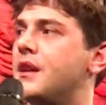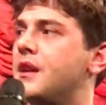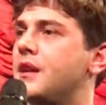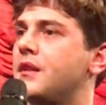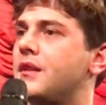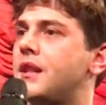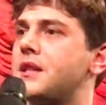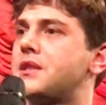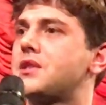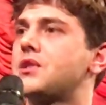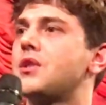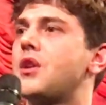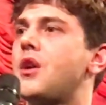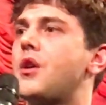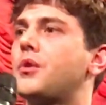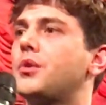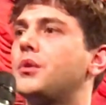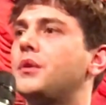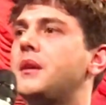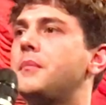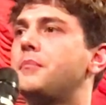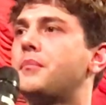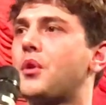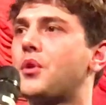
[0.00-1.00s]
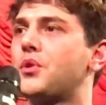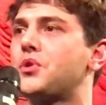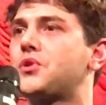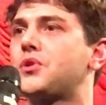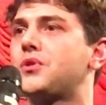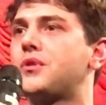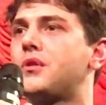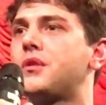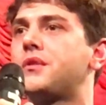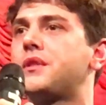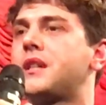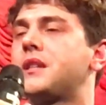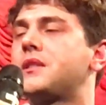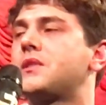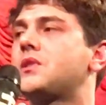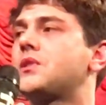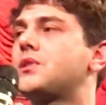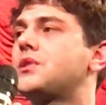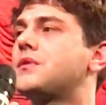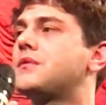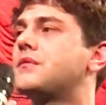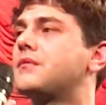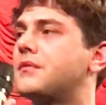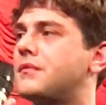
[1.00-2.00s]
That's not only personal, that's
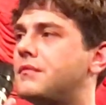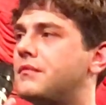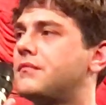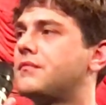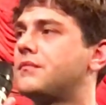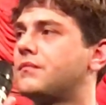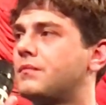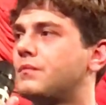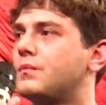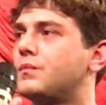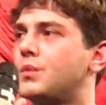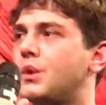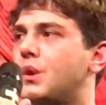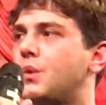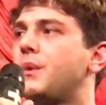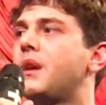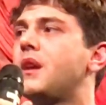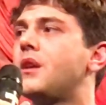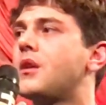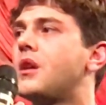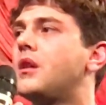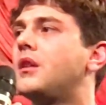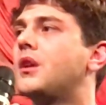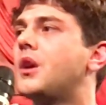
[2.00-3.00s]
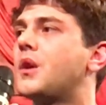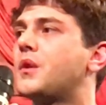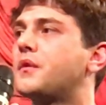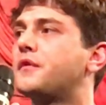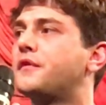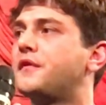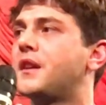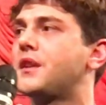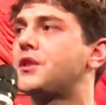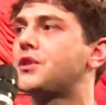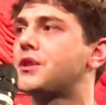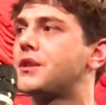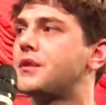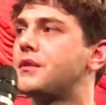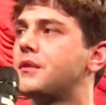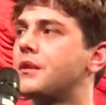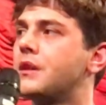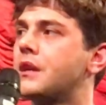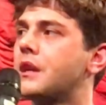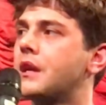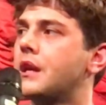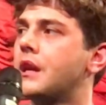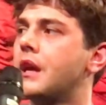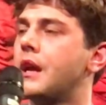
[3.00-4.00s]
what we call out of fiction.
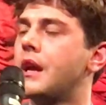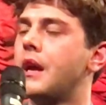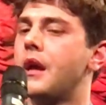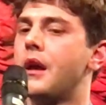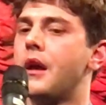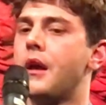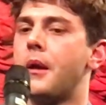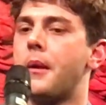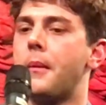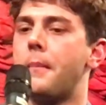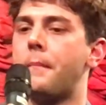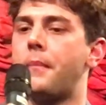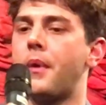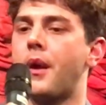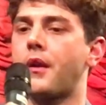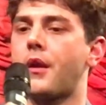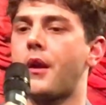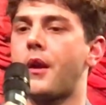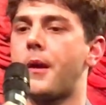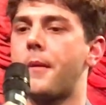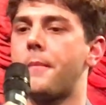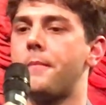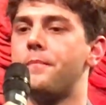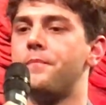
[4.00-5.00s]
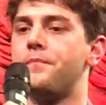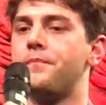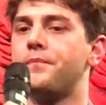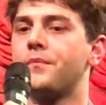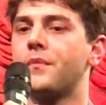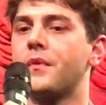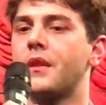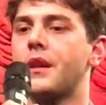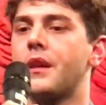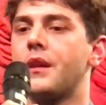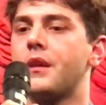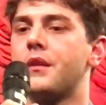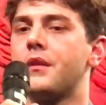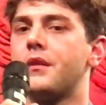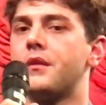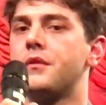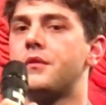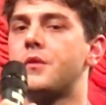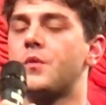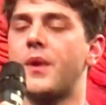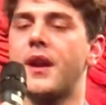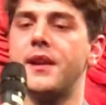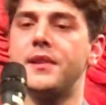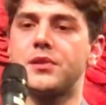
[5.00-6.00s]
But
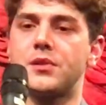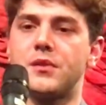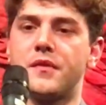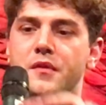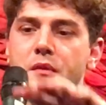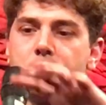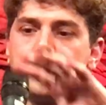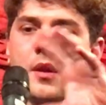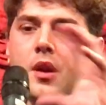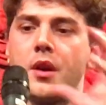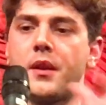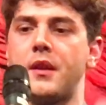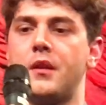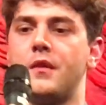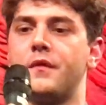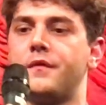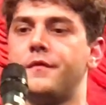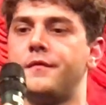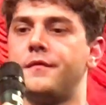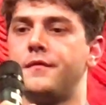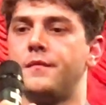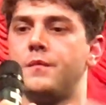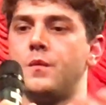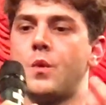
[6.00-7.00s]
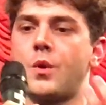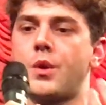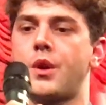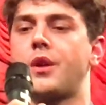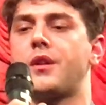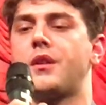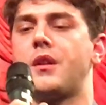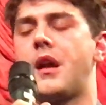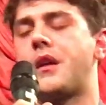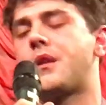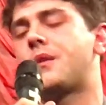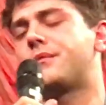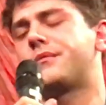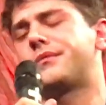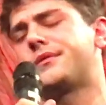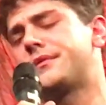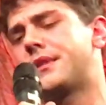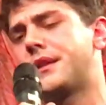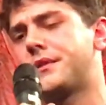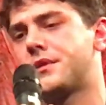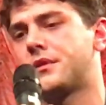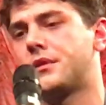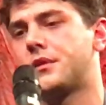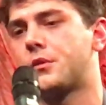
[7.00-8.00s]
the rest of the body of work, I don't know,
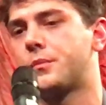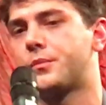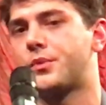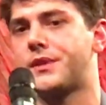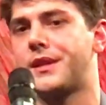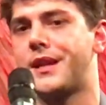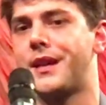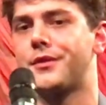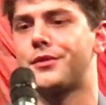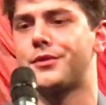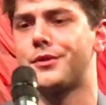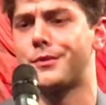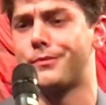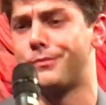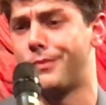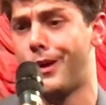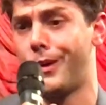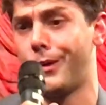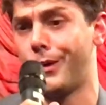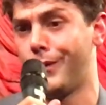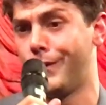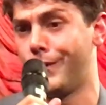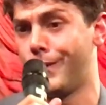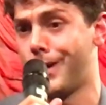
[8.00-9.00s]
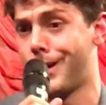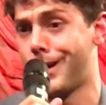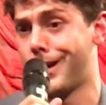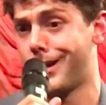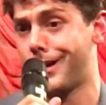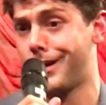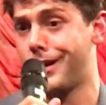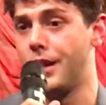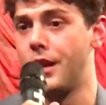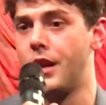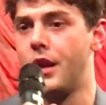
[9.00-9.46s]
that's a little pretentious body of work.